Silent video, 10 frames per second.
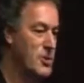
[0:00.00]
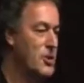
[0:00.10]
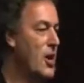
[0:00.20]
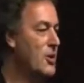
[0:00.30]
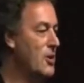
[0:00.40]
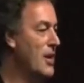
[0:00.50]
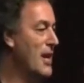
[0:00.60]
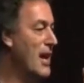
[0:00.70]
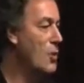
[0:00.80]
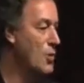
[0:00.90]
not
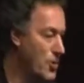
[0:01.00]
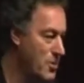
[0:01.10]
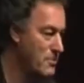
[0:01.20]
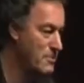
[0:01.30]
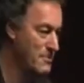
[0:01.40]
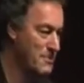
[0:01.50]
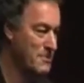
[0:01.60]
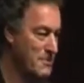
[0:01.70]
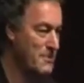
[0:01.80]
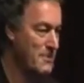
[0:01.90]
louder.
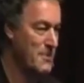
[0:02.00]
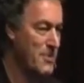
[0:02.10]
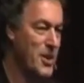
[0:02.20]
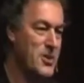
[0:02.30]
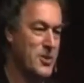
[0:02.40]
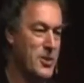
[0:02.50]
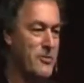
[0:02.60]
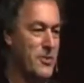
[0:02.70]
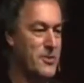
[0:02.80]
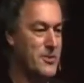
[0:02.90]
There is a
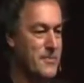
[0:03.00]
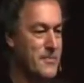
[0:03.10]
difference.